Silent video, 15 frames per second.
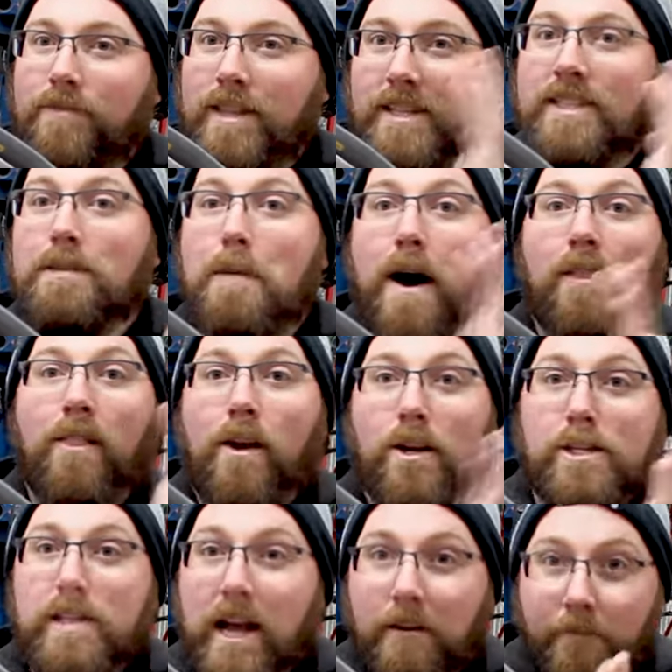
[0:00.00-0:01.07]
This is about the
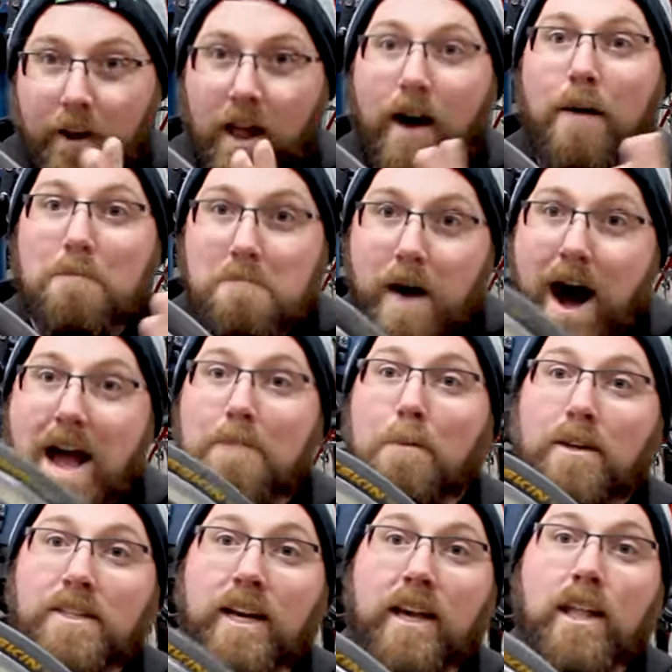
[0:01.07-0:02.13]
largest I can fit on my
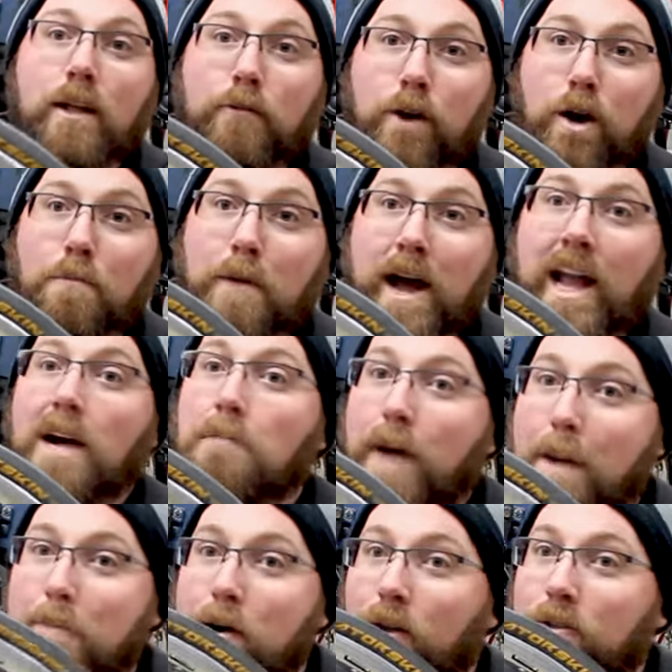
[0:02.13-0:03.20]
particular road bike. I
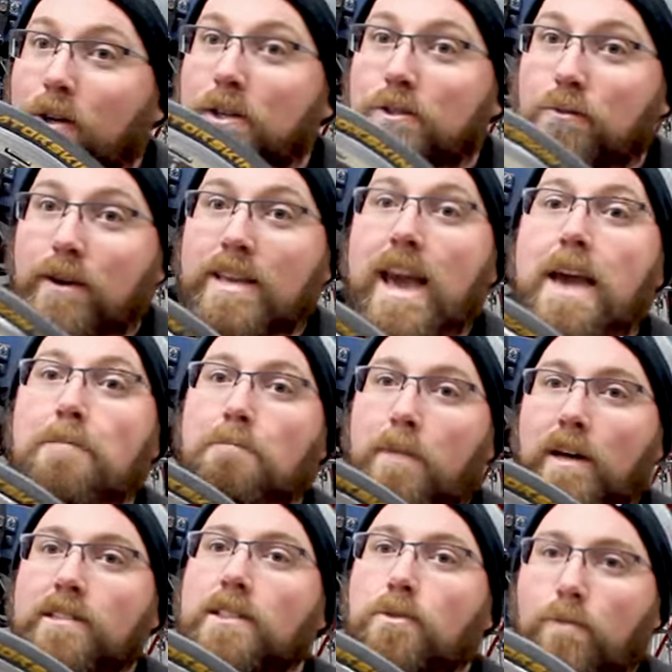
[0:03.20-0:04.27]
might be able to go 28,
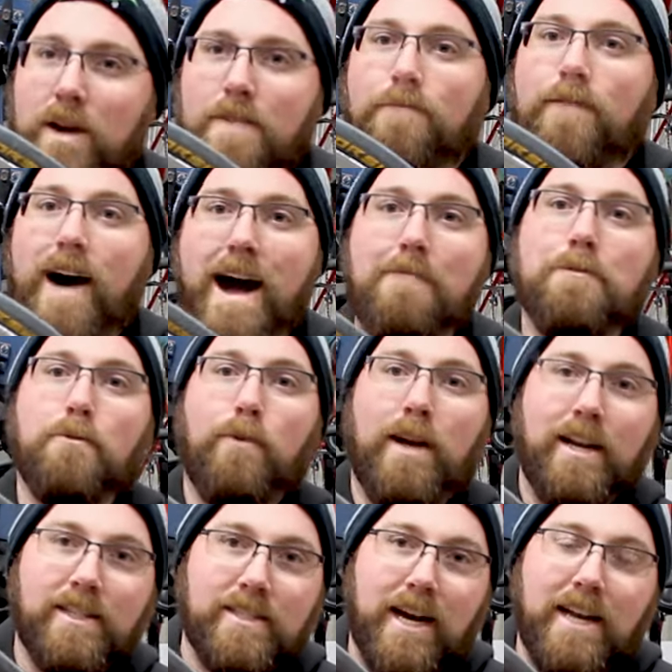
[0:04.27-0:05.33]
but 25 is
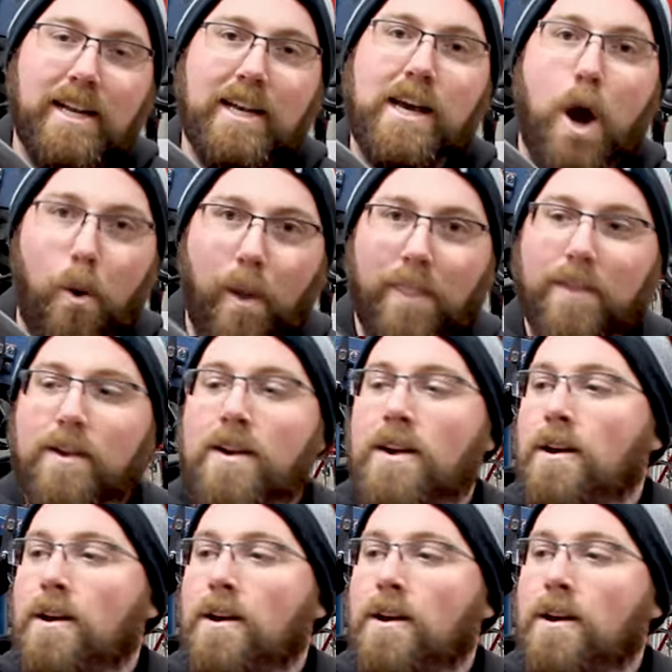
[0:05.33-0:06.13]
what I decided to go with.